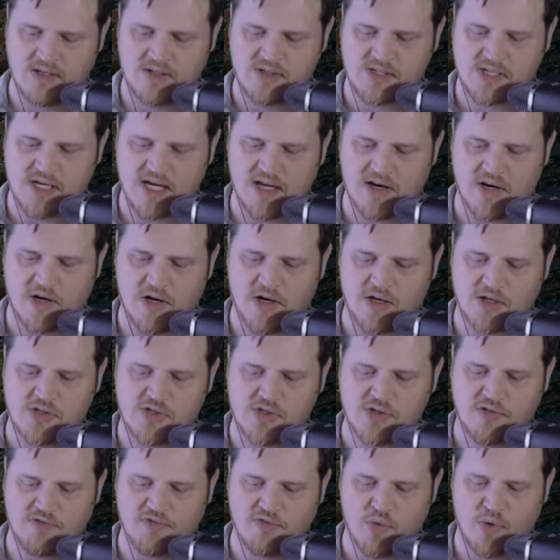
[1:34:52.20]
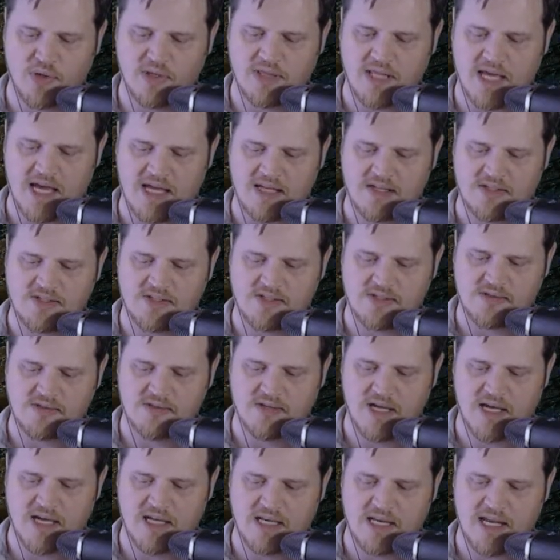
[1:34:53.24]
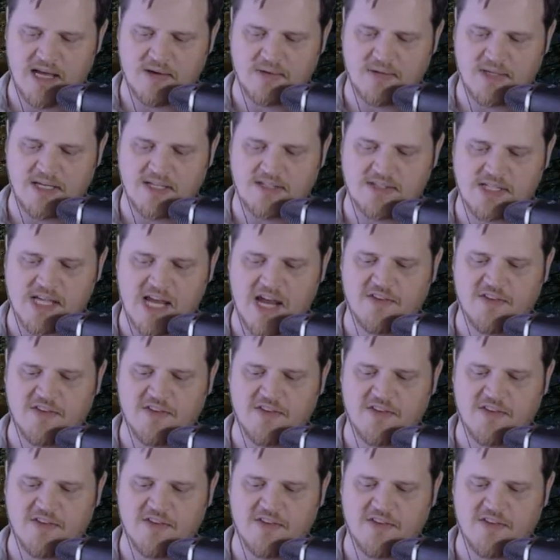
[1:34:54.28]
It's kind of hard to avoid that nowadays.